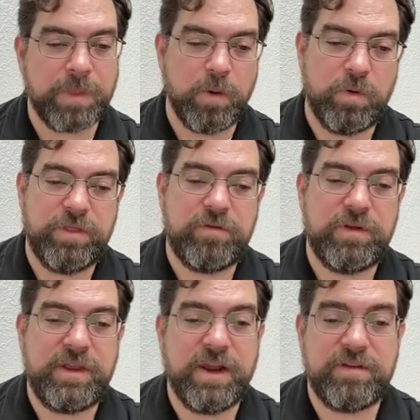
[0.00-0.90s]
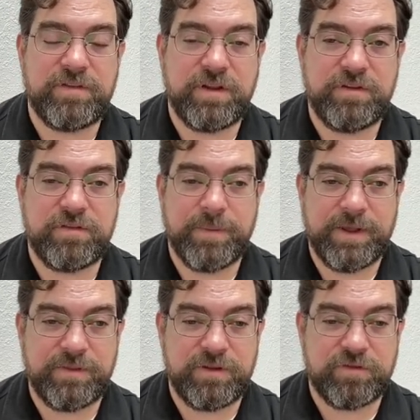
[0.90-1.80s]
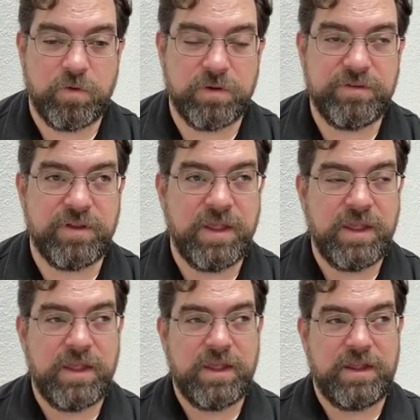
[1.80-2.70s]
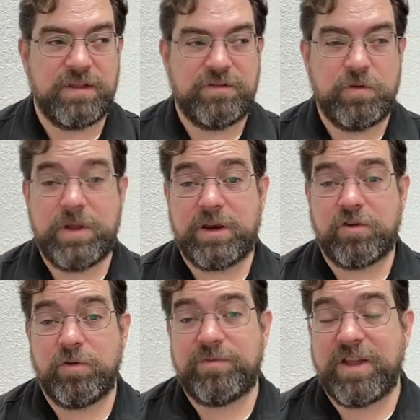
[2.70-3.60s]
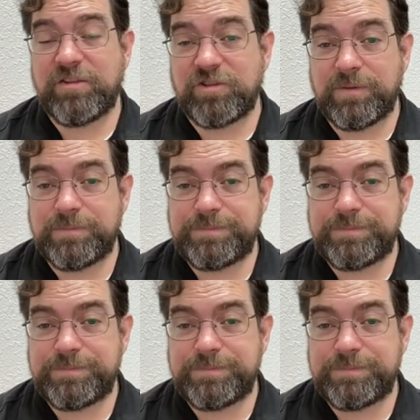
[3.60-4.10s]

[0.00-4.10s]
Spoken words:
One of the really nice things about this course is you get a group session.